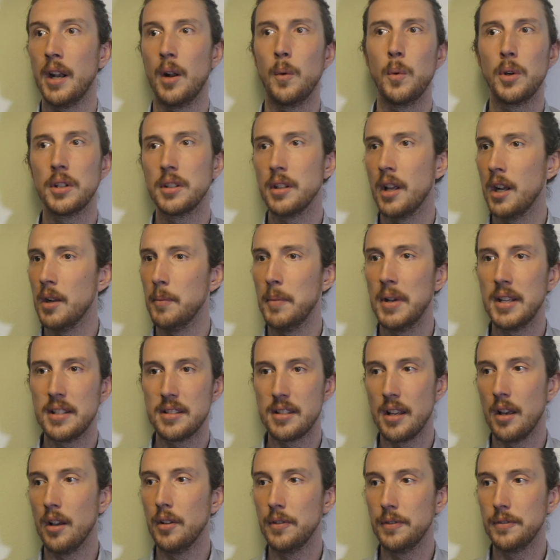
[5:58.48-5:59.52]
I worked on it
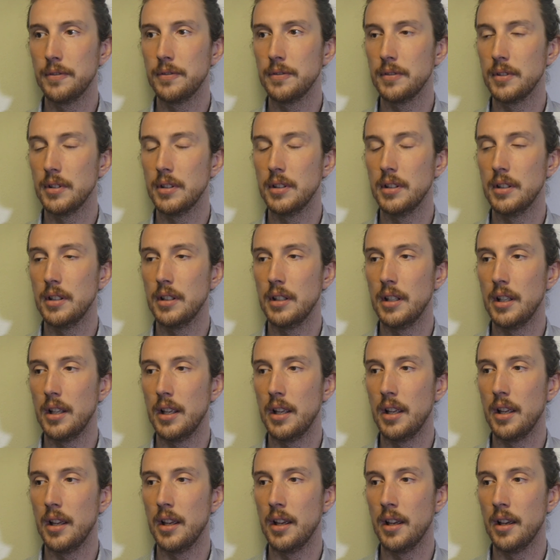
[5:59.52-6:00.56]
myself,
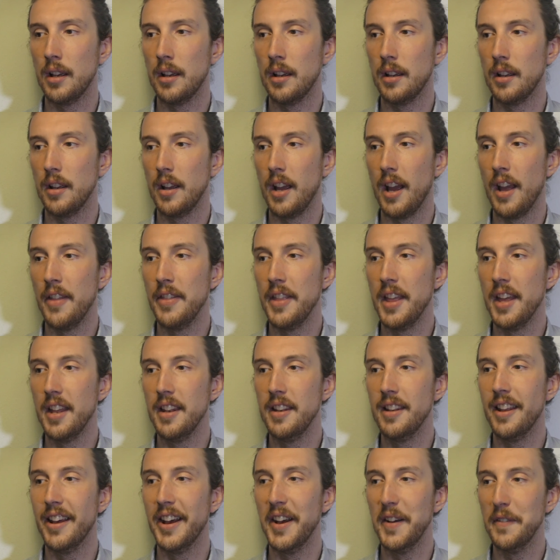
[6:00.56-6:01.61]
and
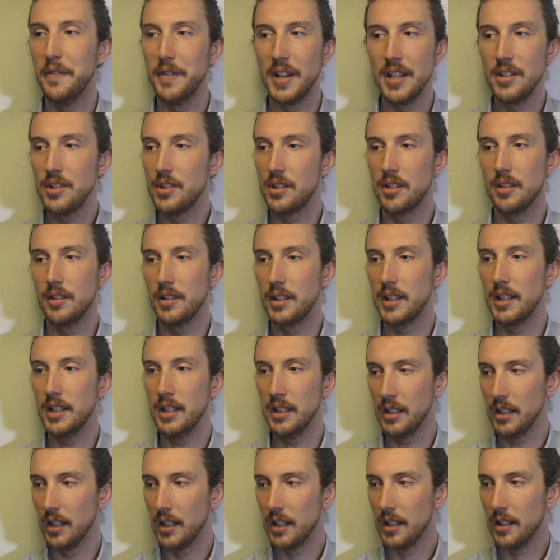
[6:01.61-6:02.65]
then eventually
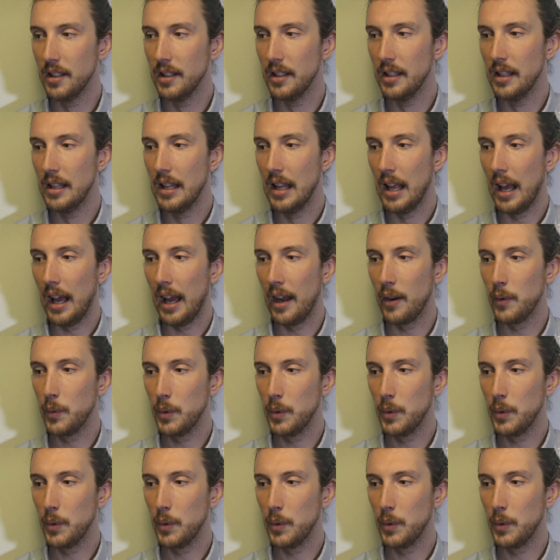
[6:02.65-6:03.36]
I